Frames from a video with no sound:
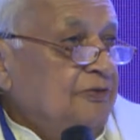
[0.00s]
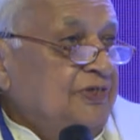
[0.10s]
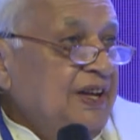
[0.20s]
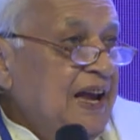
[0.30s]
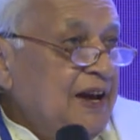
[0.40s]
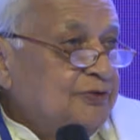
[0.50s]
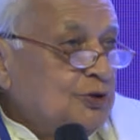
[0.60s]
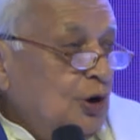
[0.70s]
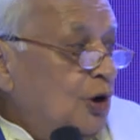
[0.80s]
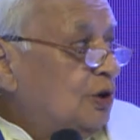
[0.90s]
we have
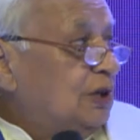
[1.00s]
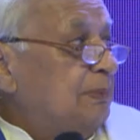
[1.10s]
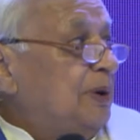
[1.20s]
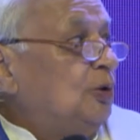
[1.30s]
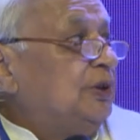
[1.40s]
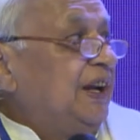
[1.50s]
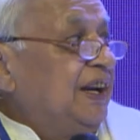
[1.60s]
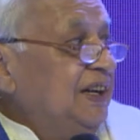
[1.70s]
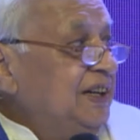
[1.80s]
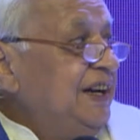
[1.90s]
talked about the
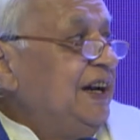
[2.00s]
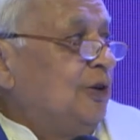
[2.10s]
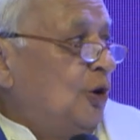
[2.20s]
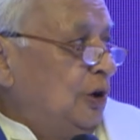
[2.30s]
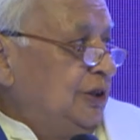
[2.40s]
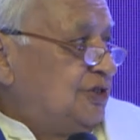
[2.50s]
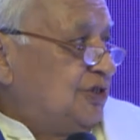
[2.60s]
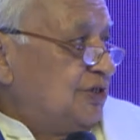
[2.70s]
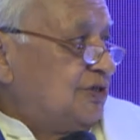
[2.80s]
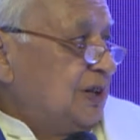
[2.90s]
Indian knowledge
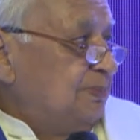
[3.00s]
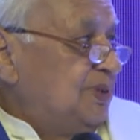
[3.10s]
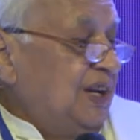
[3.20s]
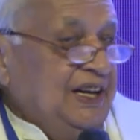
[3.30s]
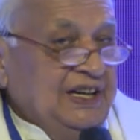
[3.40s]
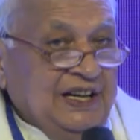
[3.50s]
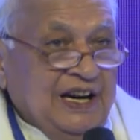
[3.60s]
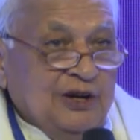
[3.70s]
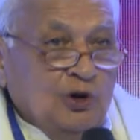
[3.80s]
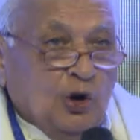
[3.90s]
system. The
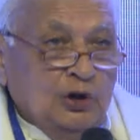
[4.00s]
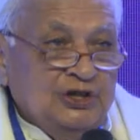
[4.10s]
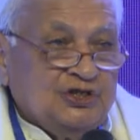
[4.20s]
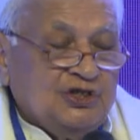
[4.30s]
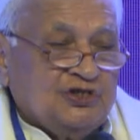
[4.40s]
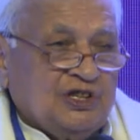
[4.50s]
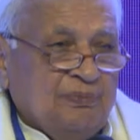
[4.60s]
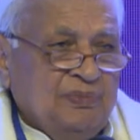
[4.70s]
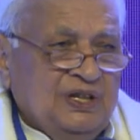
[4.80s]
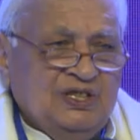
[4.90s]
Indian knowledge
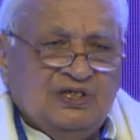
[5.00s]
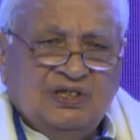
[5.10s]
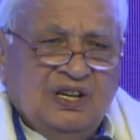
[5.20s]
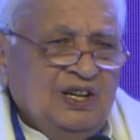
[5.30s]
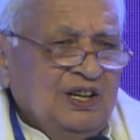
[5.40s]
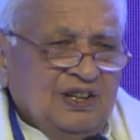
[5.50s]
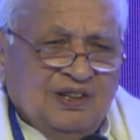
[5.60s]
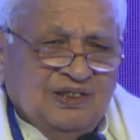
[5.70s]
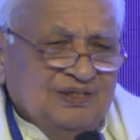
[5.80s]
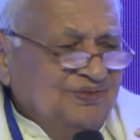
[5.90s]
system means
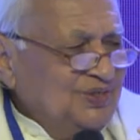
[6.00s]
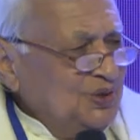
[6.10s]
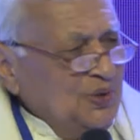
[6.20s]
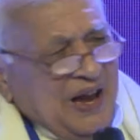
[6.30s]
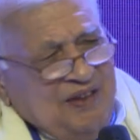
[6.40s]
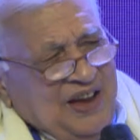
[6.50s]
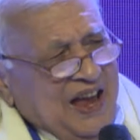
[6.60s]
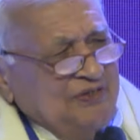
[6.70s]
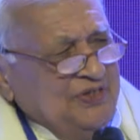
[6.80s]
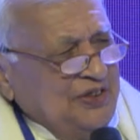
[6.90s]
you have
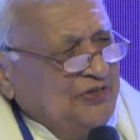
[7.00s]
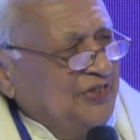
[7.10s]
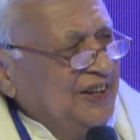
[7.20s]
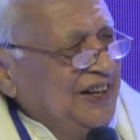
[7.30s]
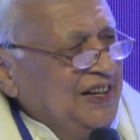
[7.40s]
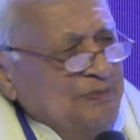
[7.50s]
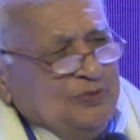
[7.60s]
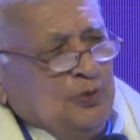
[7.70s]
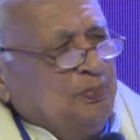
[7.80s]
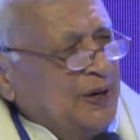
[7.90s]
every freedom
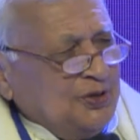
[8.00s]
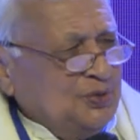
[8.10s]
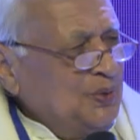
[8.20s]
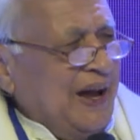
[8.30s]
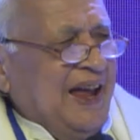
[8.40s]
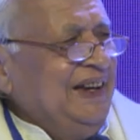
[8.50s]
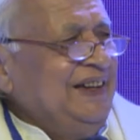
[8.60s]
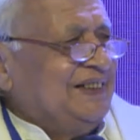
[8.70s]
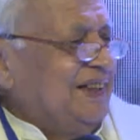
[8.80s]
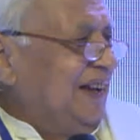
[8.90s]
to pursue
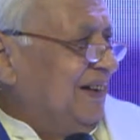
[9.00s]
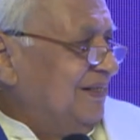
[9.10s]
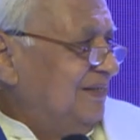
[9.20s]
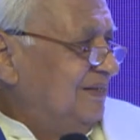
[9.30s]
anything.